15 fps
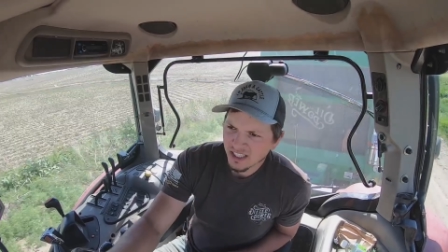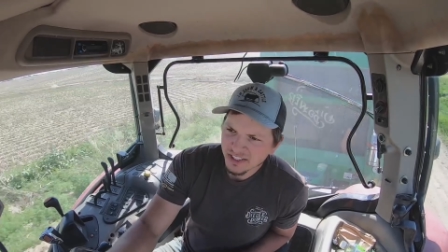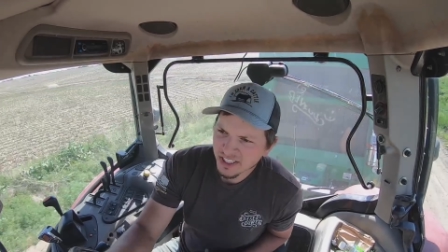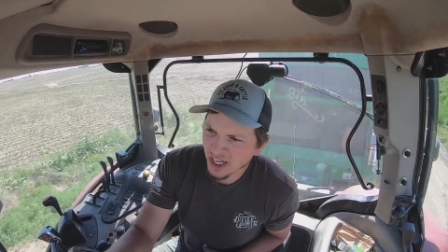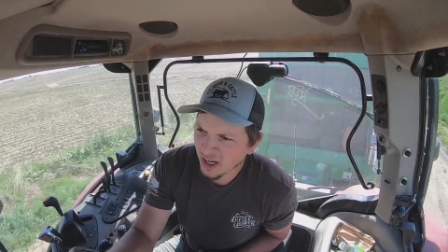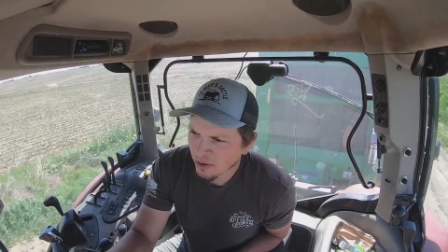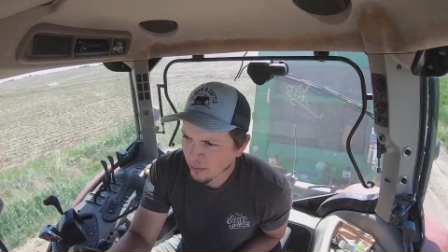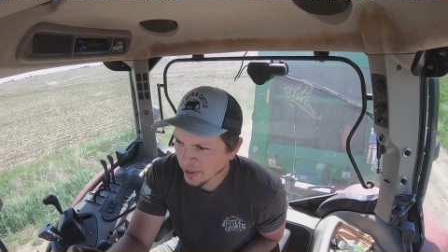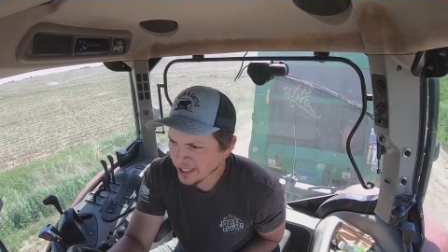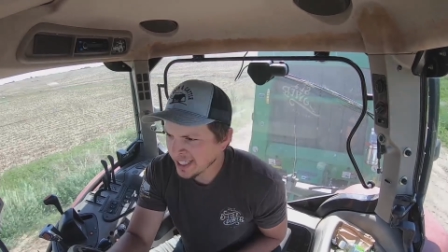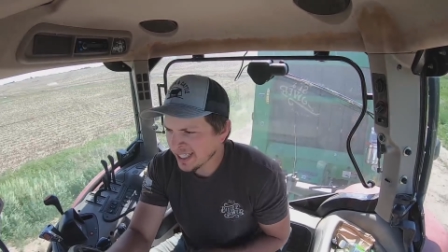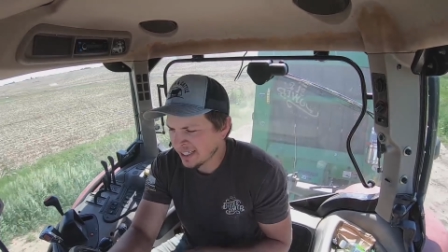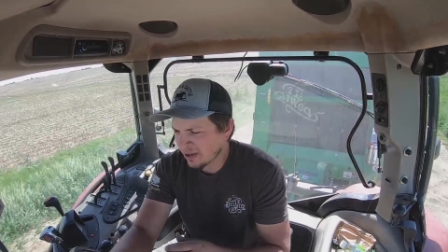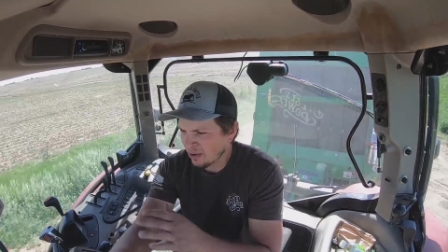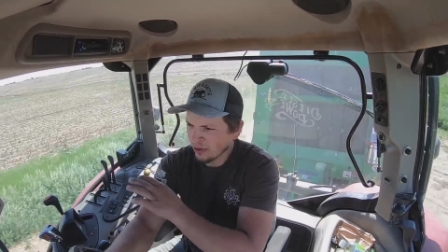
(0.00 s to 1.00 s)
So we
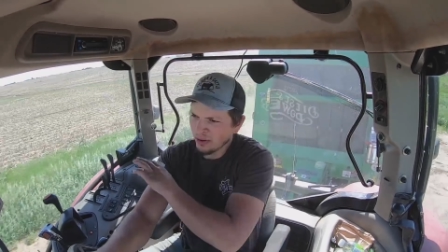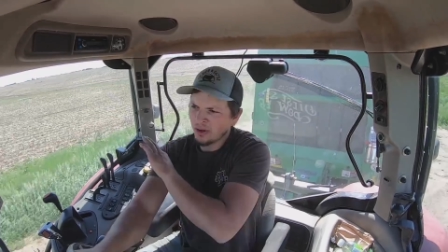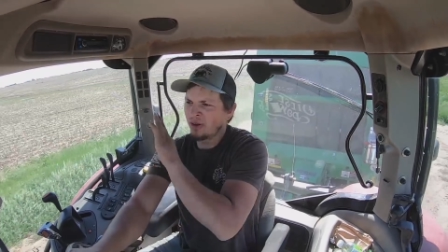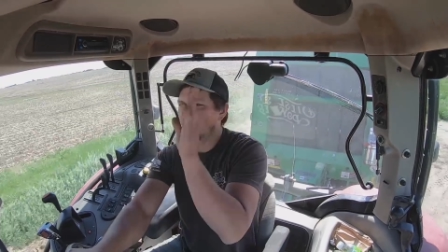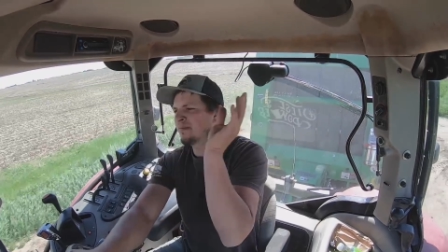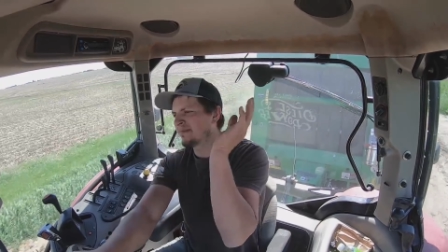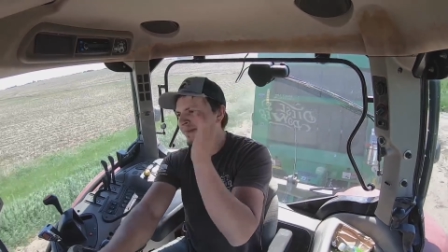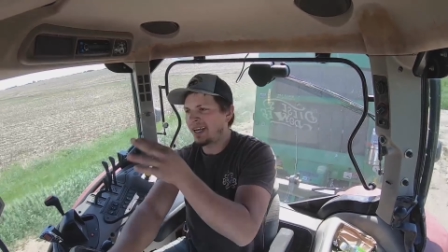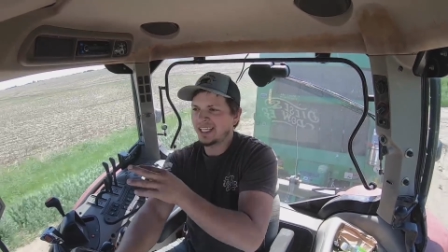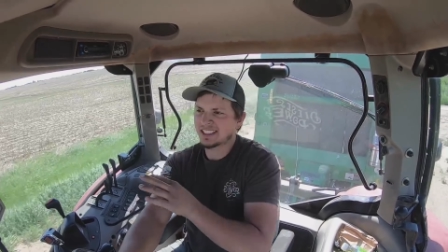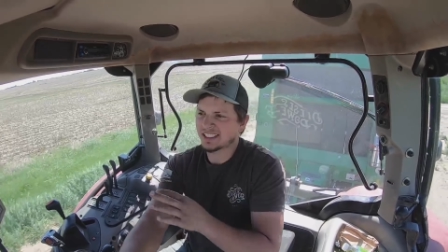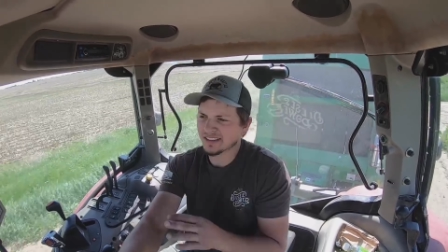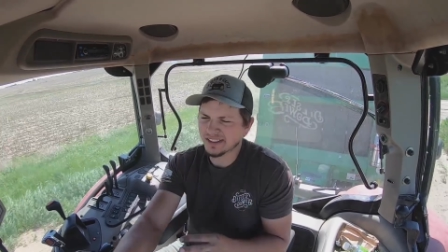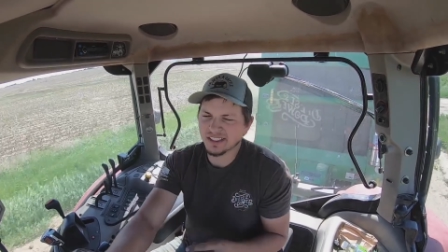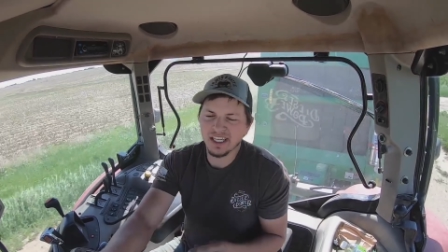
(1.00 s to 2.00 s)
did a whole
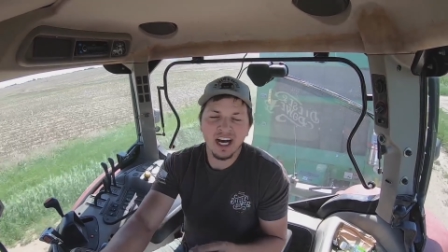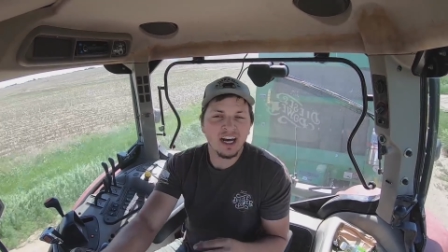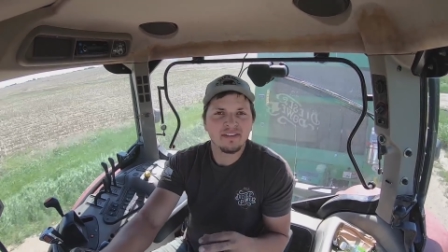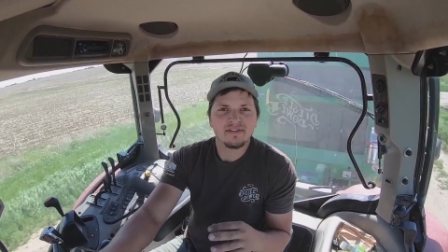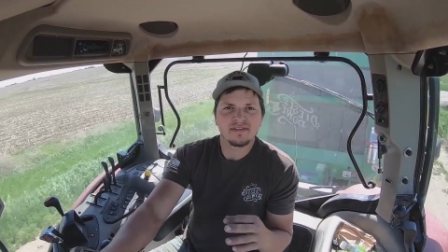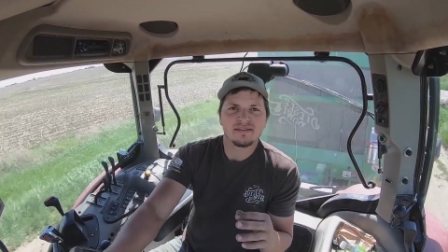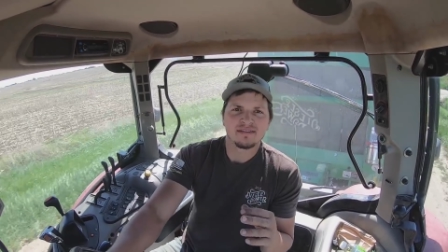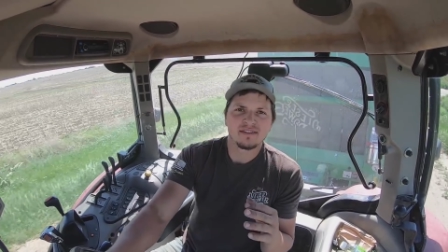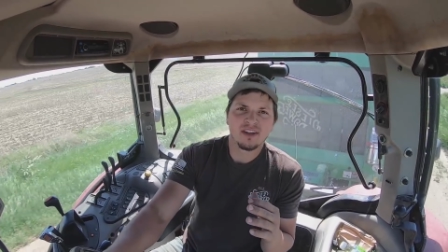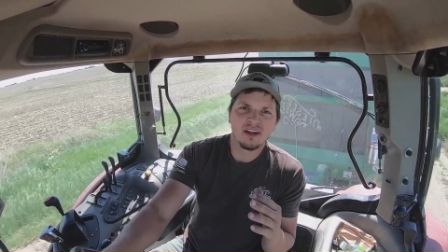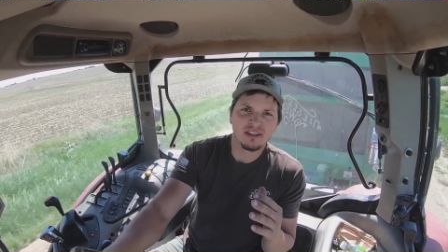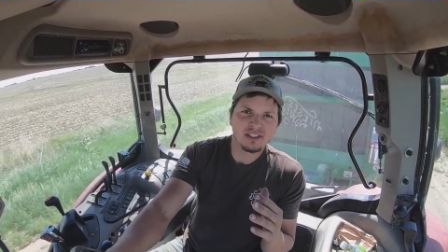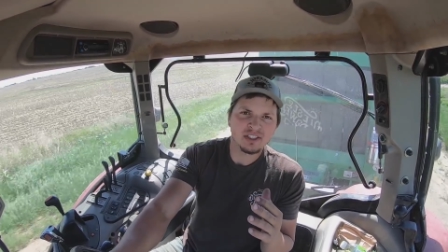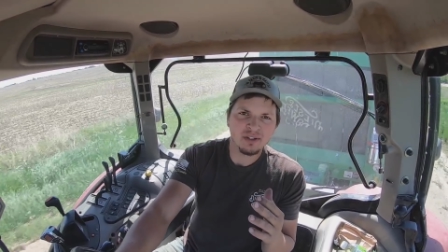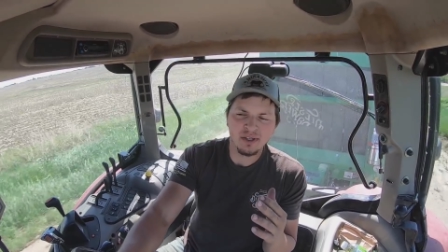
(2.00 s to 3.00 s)
mess of stuff,
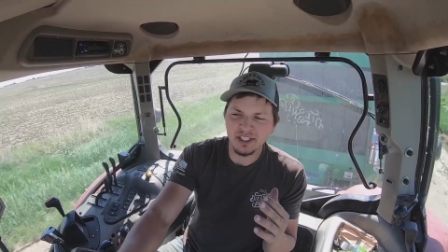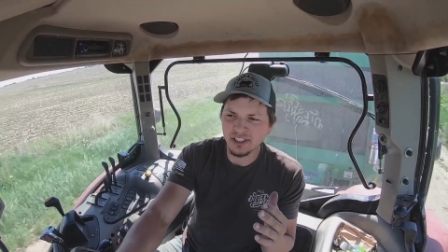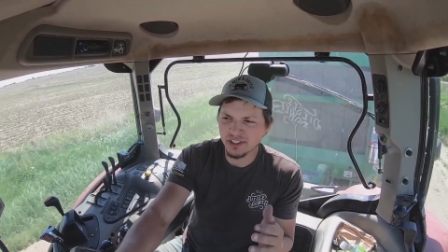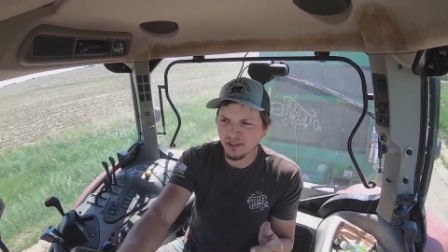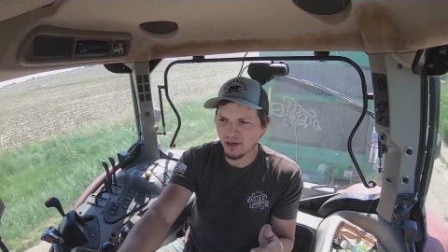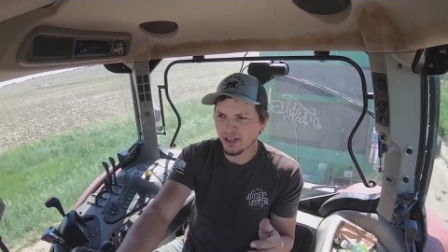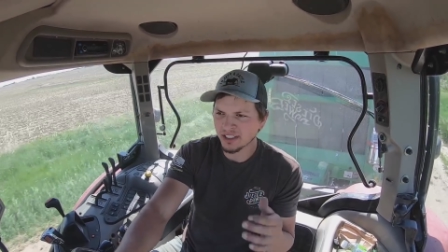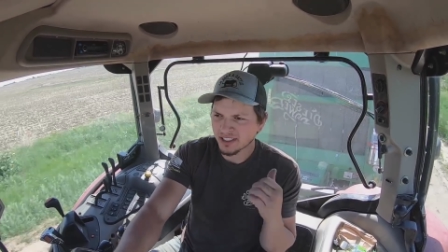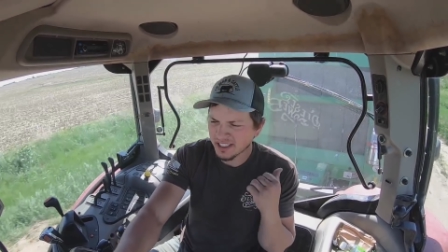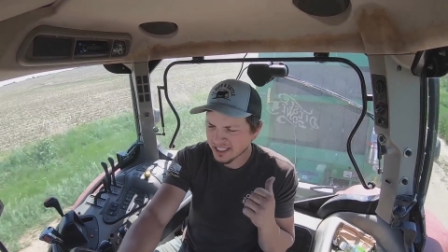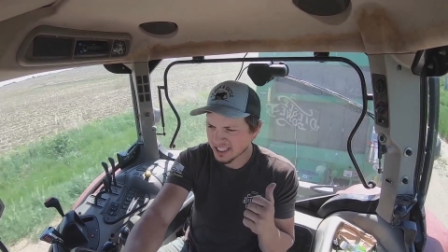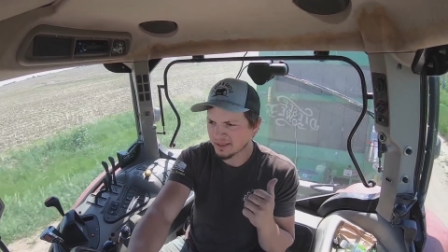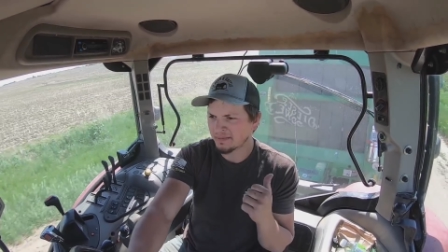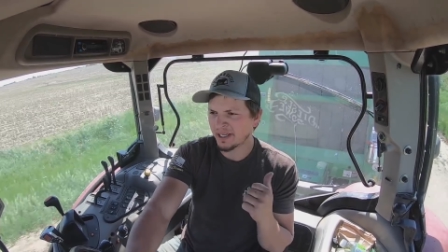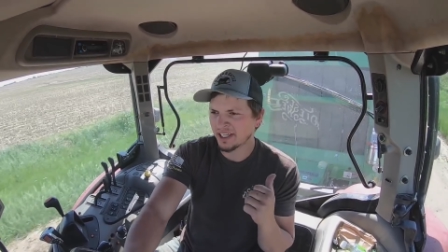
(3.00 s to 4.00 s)
long story short, to
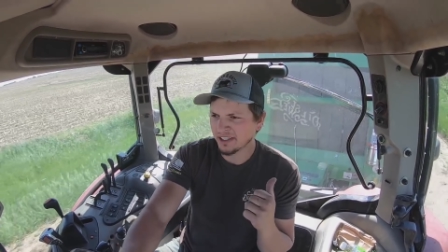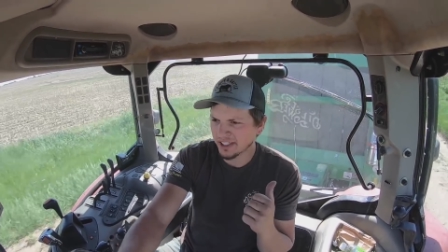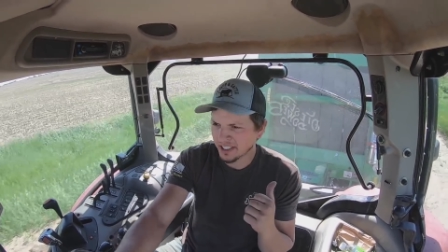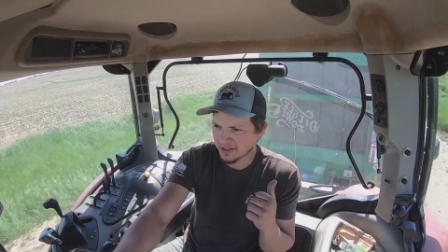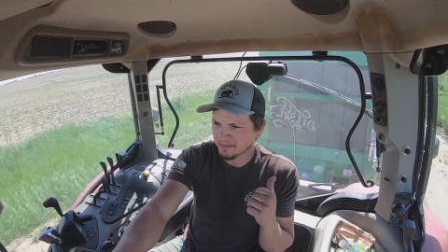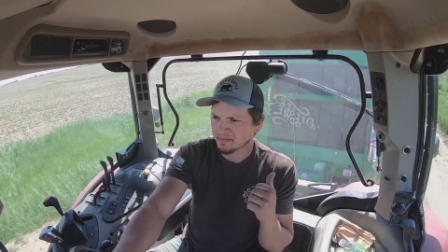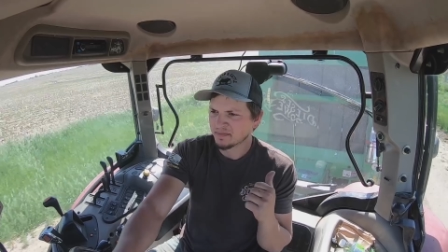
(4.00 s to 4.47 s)
this baler.